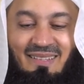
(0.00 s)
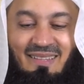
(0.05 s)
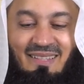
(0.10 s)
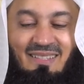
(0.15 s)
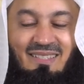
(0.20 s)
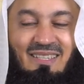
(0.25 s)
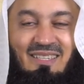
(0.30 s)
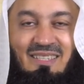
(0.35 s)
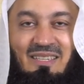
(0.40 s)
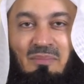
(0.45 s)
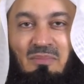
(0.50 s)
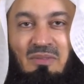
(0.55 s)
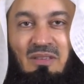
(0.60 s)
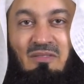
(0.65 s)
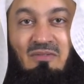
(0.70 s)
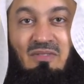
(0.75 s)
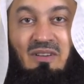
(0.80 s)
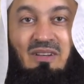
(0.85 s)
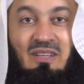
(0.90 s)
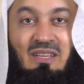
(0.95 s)
This is
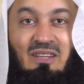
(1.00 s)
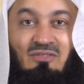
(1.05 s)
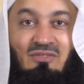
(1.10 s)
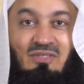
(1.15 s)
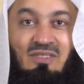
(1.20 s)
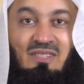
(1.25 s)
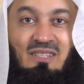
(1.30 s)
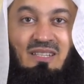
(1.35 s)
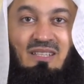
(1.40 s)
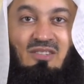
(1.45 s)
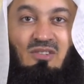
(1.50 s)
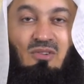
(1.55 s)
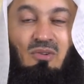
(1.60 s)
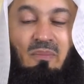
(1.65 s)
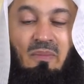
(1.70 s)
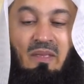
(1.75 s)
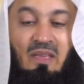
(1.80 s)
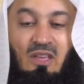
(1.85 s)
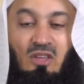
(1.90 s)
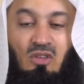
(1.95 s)
something very interesting.
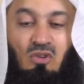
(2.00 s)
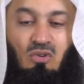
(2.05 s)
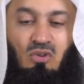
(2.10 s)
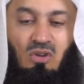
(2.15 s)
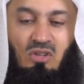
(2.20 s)
So you